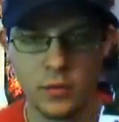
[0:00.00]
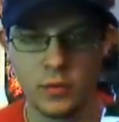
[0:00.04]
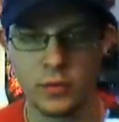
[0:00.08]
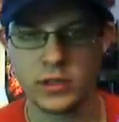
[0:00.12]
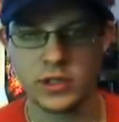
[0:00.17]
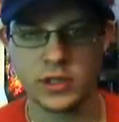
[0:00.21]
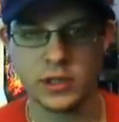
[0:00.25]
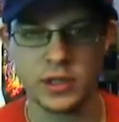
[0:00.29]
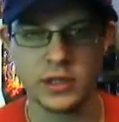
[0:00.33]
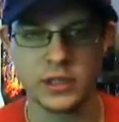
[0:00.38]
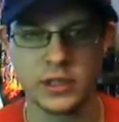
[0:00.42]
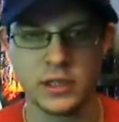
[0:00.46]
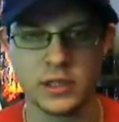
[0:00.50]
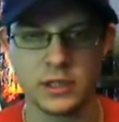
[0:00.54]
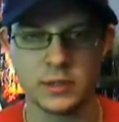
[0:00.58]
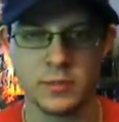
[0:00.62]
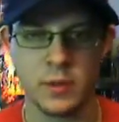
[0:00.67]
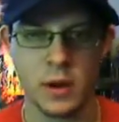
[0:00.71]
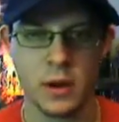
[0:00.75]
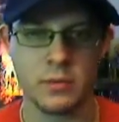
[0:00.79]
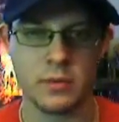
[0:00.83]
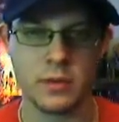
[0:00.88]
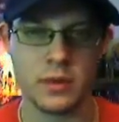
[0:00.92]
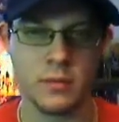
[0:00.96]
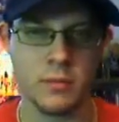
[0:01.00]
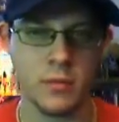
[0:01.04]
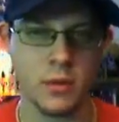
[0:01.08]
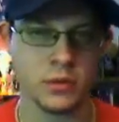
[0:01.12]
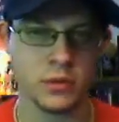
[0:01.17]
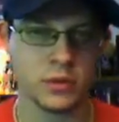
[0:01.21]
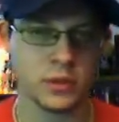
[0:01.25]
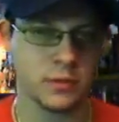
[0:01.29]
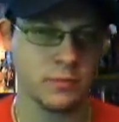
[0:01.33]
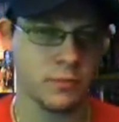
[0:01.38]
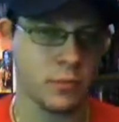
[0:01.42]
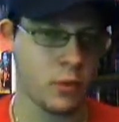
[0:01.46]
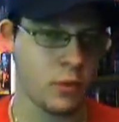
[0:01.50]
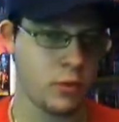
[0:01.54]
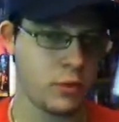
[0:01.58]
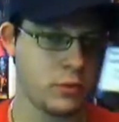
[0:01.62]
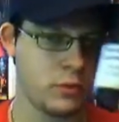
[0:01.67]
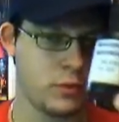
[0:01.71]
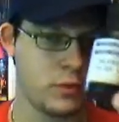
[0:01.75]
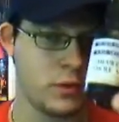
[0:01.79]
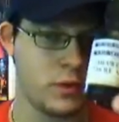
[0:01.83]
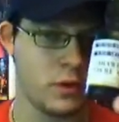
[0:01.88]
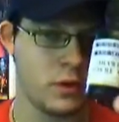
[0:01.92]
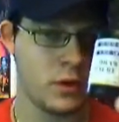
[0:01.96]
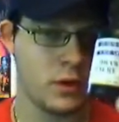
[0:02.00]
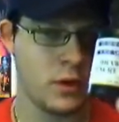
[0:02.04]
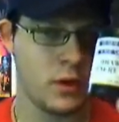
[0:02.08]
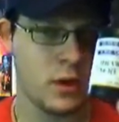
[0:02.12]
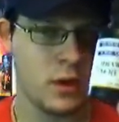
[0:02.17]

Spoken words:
which this is probably the most important